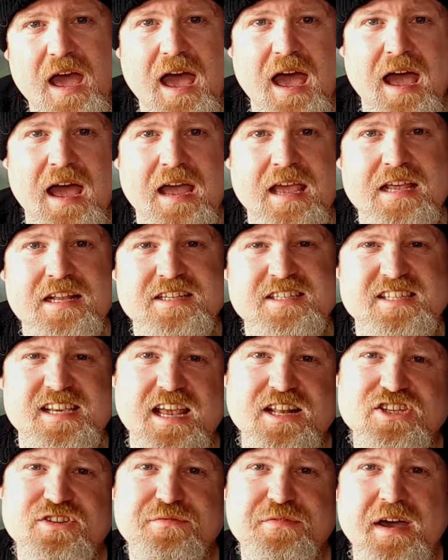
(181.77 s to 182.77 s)
I
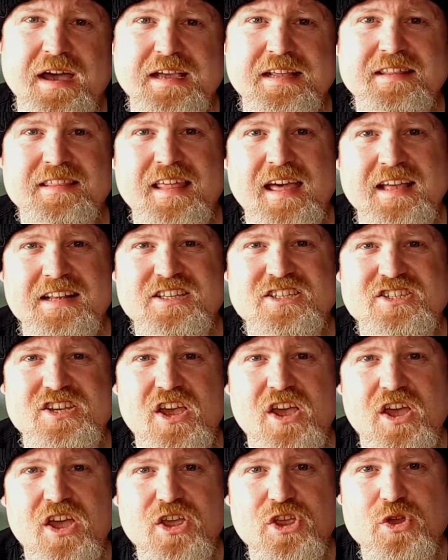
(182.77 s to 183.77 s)
tend to find that
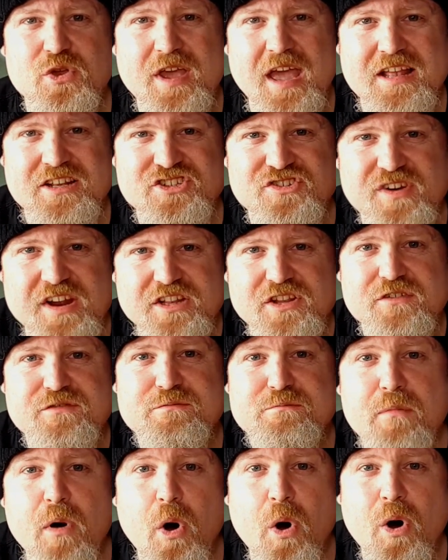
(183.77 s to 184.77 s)
uh, you get rid of
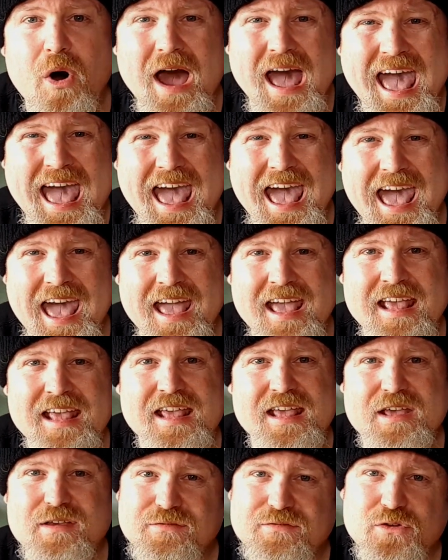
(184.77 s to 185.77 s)
more air
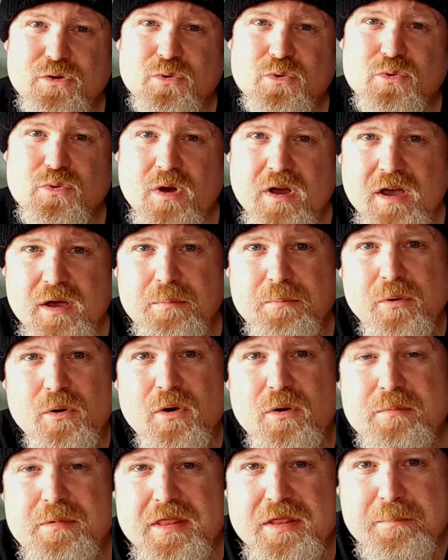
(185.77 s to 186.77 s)
if you uh, put
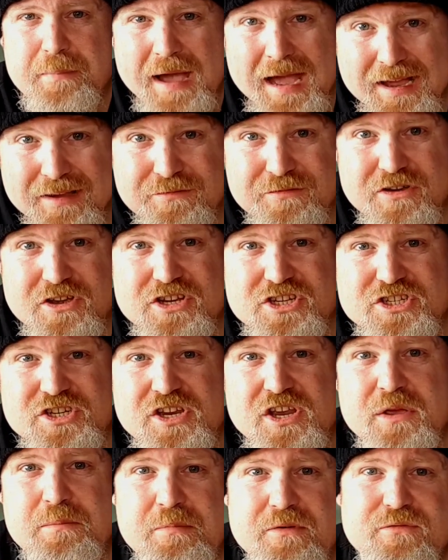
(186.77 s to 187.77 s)
them in the bag first
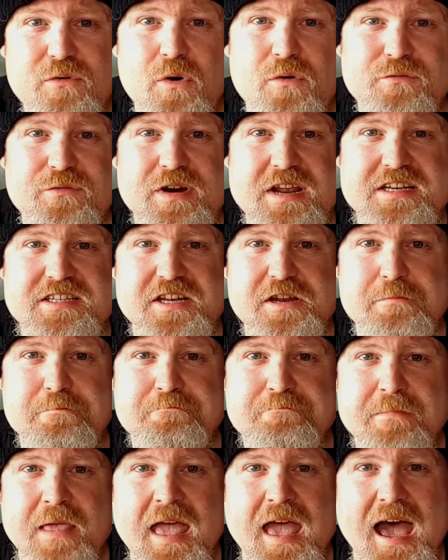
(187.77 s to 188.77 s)
before freezing them.
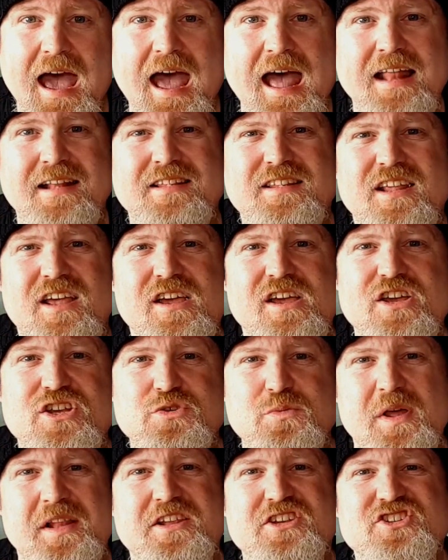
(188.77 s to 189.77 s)
And uh, as
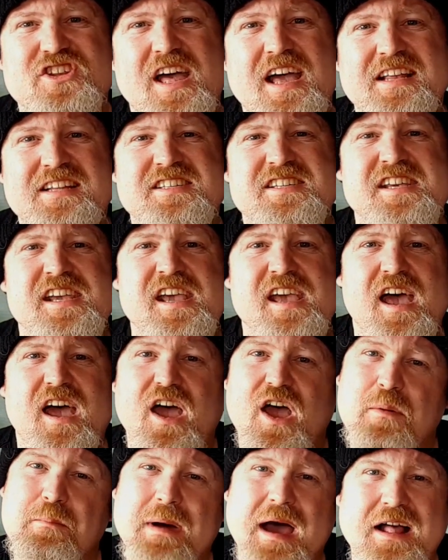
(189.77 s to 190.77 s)
well as that,
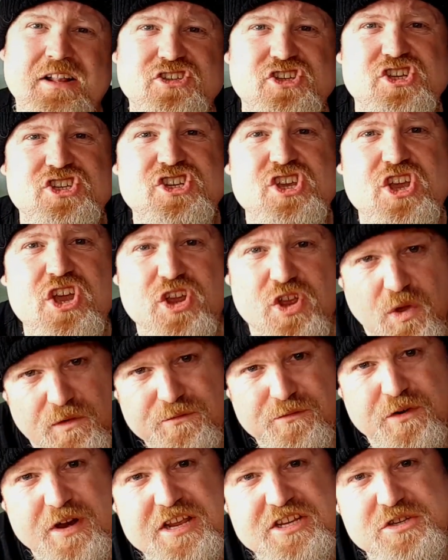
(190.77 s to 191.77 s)
um, I'll just
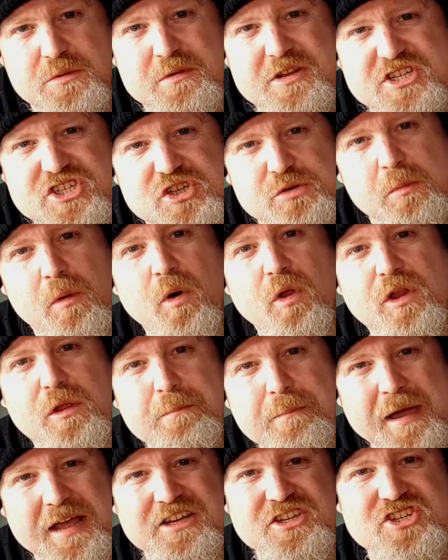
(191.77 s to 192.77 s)
freeze them in smaller
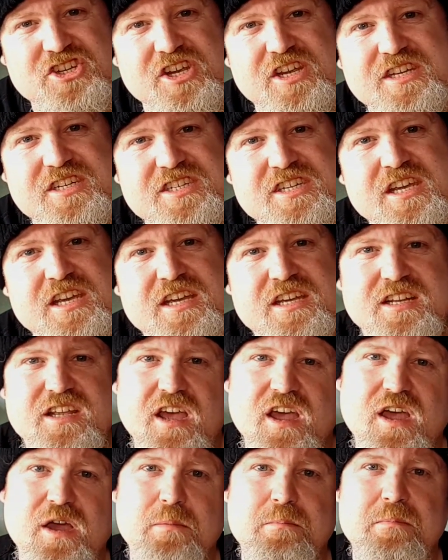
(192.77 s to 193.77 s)
batches
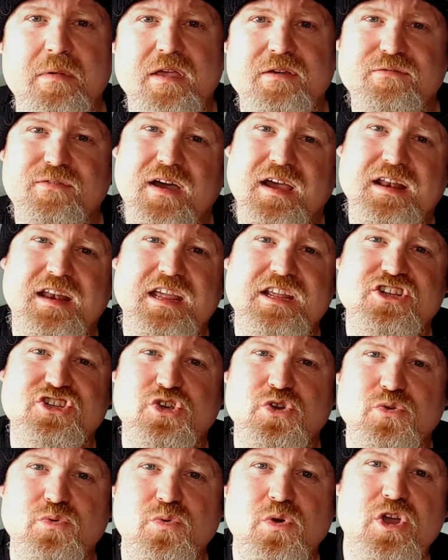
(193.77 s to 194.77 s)
um, if I need
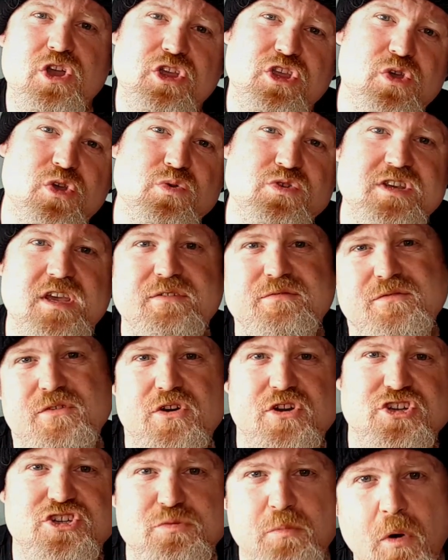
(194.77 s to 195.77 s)
to use it for
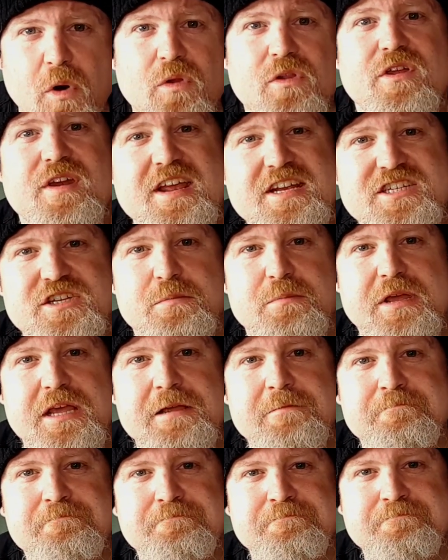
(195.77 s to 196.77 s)
a smaller recipe.